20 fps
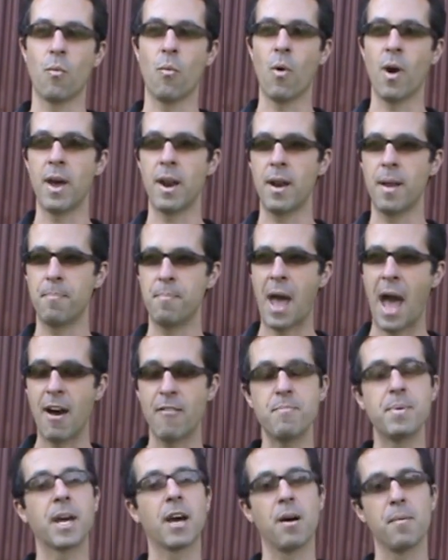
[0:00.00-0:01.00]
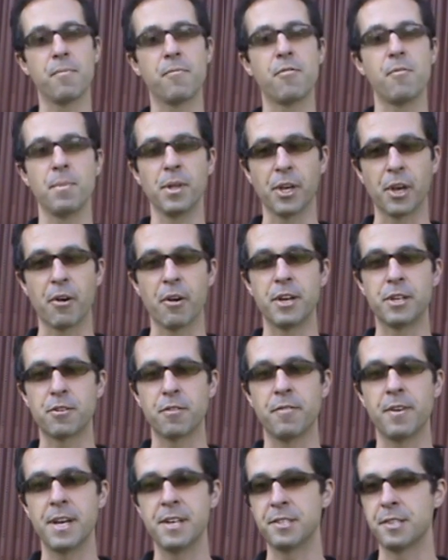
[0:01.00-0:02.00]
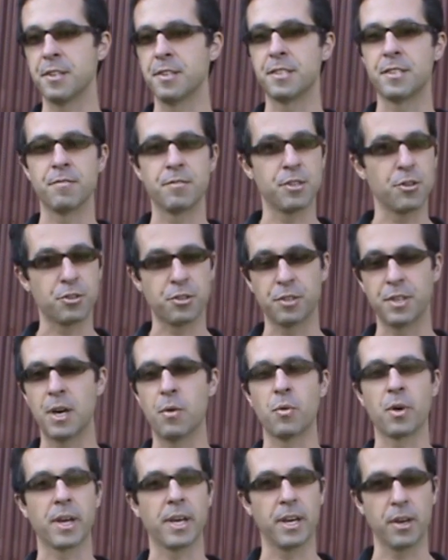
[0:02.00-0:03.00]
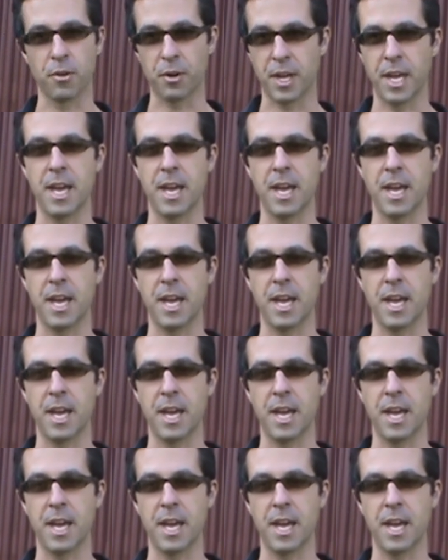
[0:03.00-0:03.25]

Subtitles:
what have become familiar interfaces of social networking or